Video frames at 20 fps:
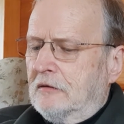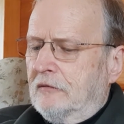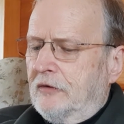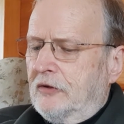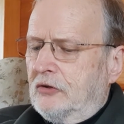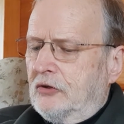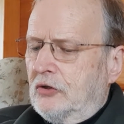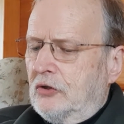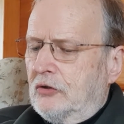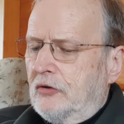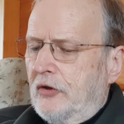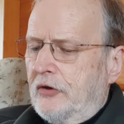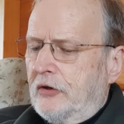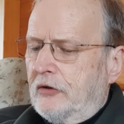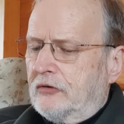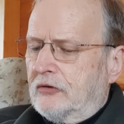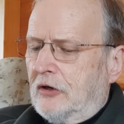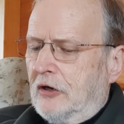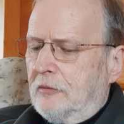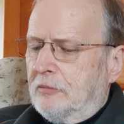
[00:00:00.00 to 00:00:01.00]
of Vidura the
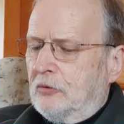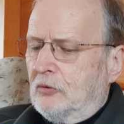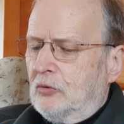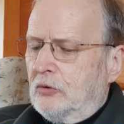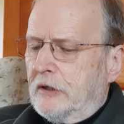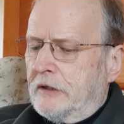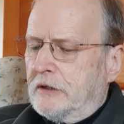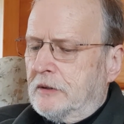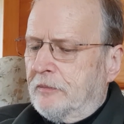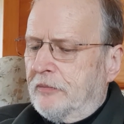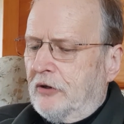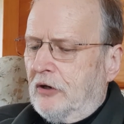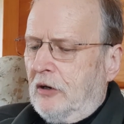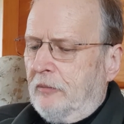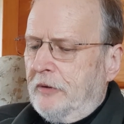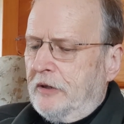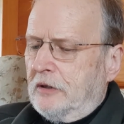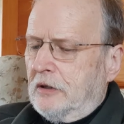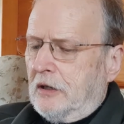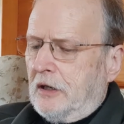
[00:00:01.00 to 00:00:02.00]
disciple, and the
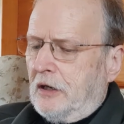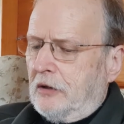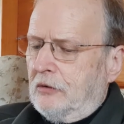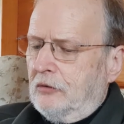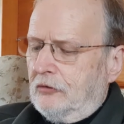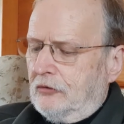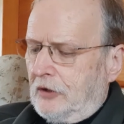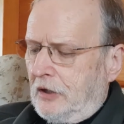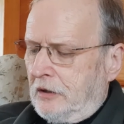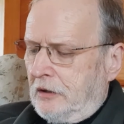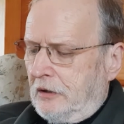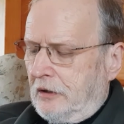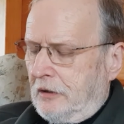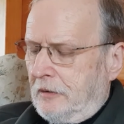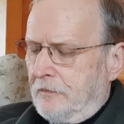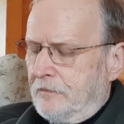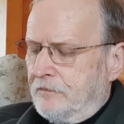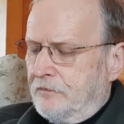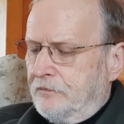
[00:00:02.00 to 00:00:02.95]
Brahmin Kakusanda.